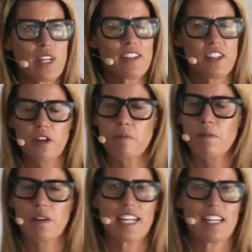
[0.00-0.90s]
we
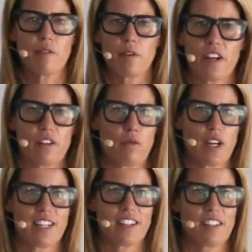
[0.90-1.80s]
completely kind of
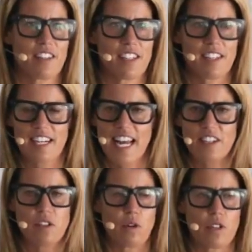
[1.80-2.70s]
went into this,
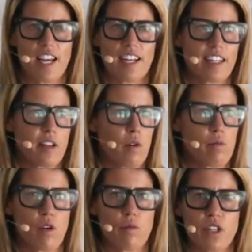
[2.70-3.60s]
let's not tell
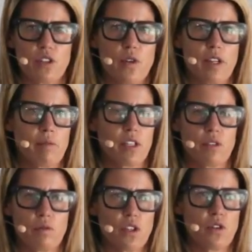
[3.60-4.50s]
anyone what we're doing
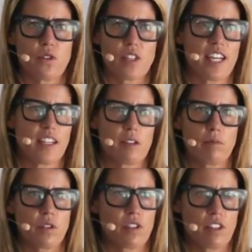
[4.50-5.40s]
because we're too scared
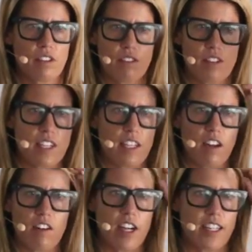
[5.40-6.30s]
someone's going to
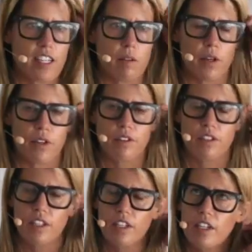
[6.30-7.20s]
steal our idea
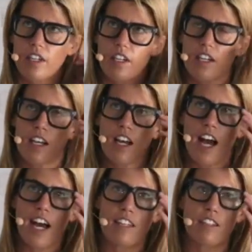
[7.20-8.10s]
mode.
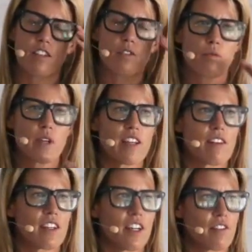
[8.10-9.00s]
And
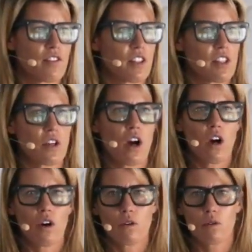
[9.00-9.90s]
we kind of did this
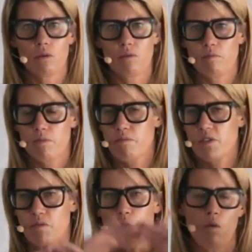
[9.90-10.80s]
whole,
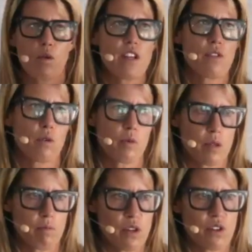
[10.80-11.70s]
what we thought
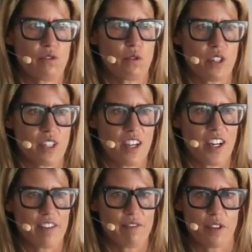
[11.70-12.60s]
was a beautiful
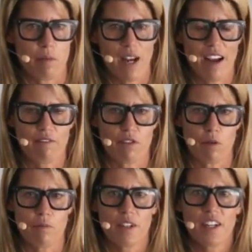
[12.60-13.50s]
design for the
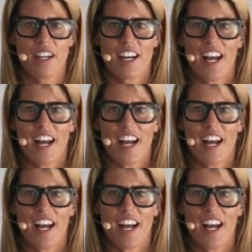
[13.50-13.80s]
platform.